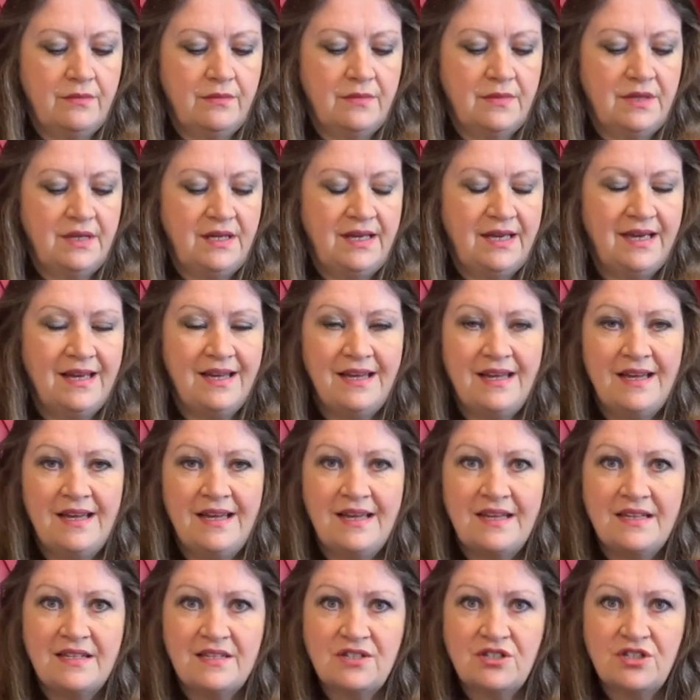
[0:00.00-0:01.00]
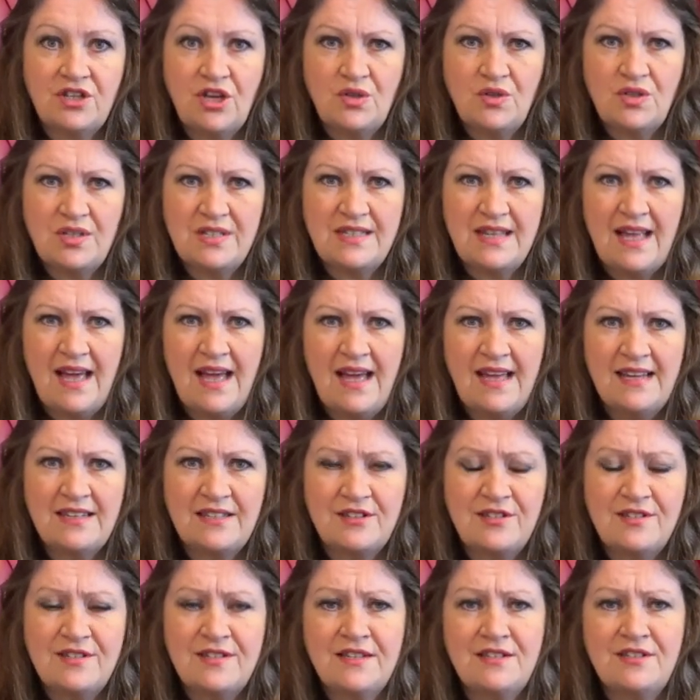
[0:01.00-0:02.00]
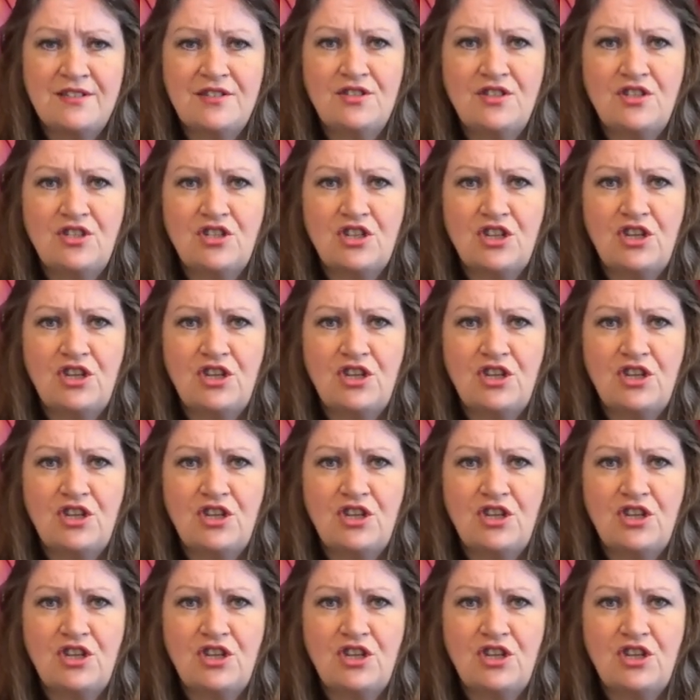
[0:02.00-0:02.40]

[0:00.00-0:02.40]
yeah, it's so sad because they're such